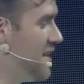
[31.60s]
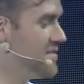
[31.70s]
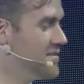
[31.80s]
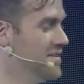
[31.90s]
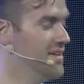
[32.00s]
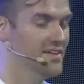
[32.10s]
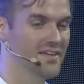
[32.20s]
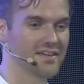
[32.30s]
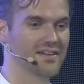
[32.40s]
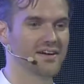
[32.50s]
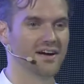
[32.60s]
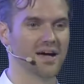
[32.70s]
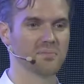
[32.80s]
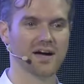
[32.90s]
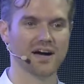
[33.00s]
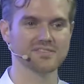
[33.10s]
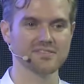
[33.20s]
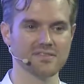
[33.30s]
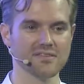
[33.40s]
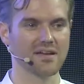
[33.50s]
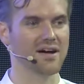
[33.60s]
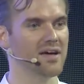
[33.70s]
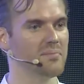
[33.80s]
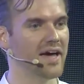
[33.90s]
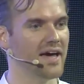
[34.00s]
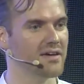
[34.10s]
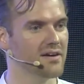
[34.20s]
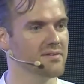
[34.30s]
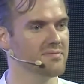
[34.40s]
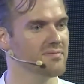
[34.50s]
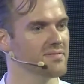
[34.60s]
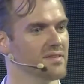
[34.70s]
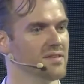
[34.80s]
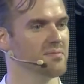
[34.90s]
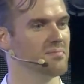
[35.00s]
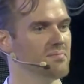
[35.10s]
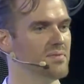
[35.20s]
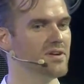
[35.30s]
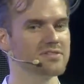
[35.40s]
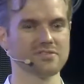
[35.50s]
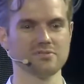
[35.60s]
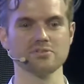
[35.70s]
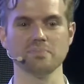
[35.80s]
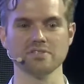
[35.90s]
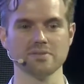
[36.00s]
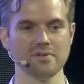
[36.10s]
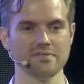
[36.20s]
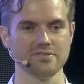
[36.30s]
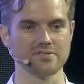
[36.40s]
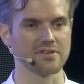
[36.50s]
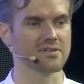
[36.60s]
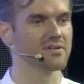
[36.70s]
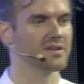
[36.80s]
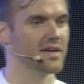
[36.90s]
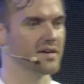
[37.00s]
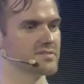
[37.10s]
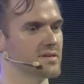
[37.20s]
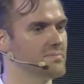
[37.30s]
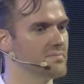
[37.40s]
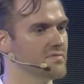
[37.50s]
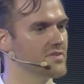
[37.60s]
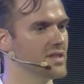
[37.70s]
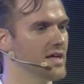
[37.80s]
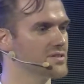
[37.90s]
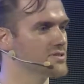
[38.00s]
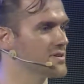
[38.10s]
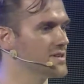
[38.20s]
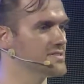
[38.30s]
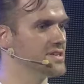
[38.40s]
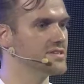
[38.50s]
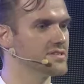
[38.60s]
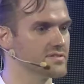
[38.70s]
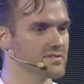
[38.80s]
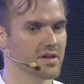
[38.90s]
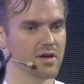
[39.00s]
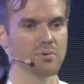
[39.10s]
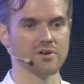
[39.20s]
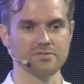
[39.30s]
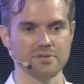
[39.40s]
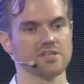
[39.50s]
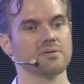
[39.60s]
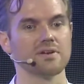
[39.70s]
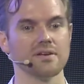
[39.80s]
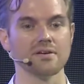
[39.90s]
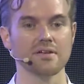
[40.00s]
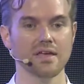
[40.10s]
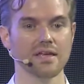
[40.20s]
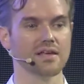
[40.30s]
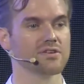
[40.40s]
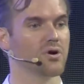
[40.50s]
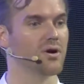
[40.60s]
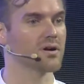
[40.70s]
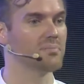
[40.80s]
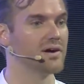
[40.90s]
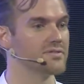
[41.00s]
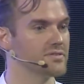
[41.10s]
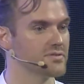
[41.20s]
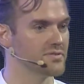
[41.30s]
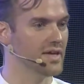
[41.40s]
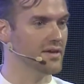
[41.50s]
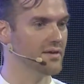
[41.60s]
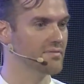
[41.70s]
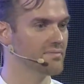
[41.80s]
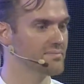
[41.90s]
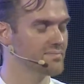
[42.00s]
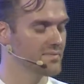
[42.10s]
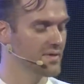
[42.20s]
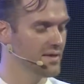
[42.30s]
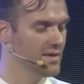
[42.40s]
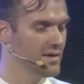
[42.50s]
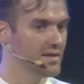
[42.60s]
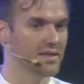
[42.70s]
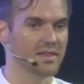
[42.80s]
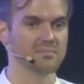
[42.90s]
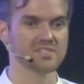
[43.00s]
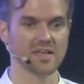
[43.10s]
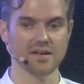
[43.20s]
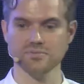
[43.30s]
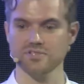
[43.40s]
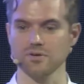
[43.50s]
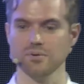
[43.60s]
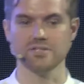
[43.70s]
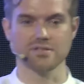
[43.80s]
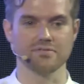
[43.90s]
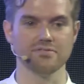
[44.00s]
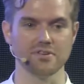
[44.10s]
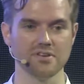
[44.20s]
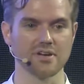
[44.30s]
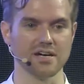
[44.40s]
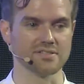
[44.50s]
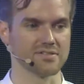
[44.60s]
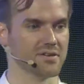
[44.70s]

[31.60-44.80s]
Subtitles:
event. I'm Karsten. I'm a hacker, but also responsible for security at some very large organizations, one of which I want to talk about today. Let me start with a question for you guys,